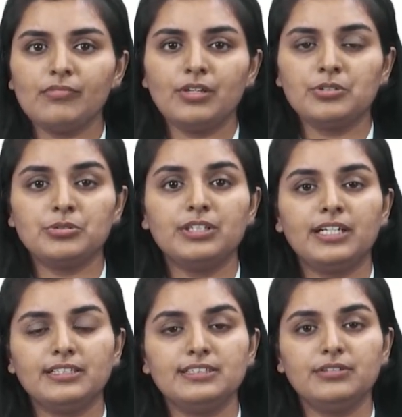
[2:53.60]
So
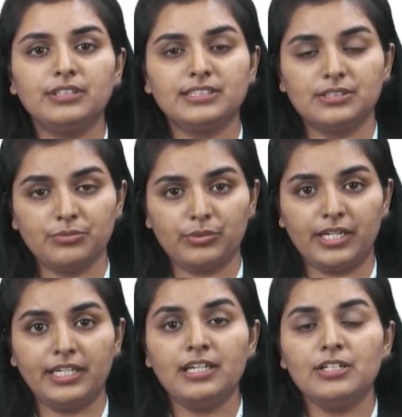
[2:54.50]
that is the reason
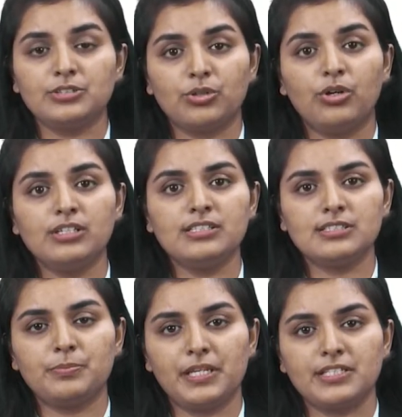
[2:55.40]
why. So all
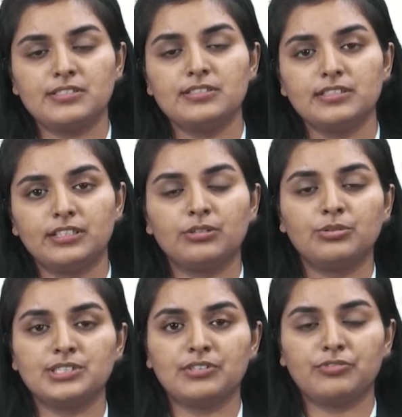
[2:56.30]
these pages
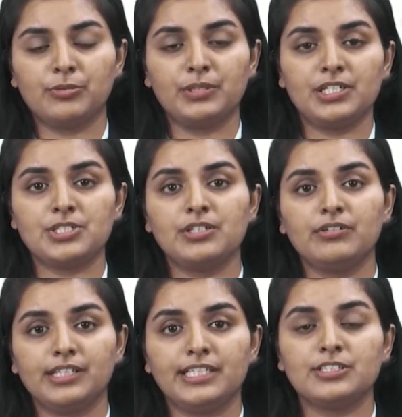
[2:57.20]
includes information
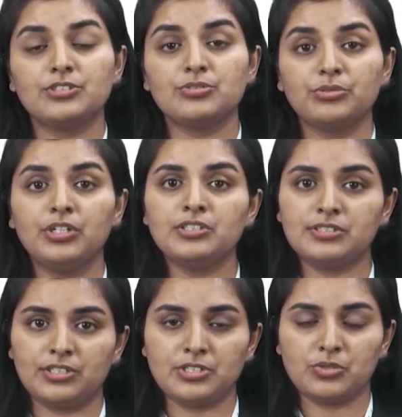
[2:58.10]
related to your
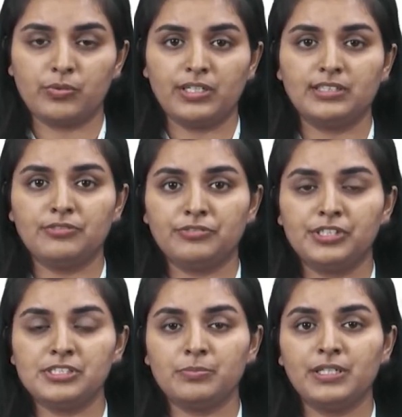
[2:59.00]
search query. The
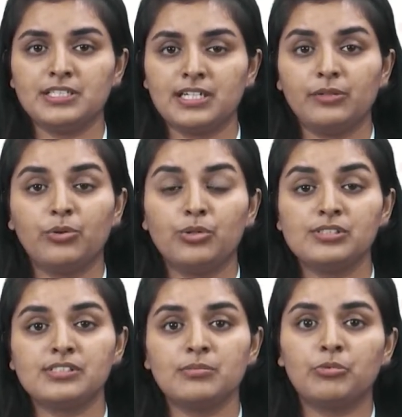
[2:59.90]
first page
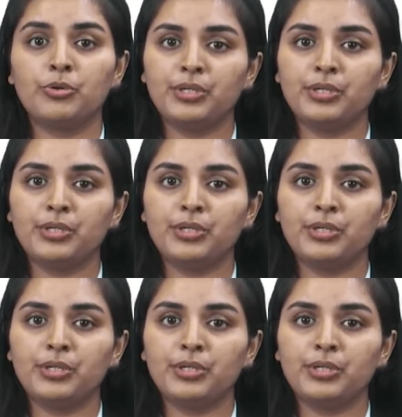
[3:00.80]
holds the more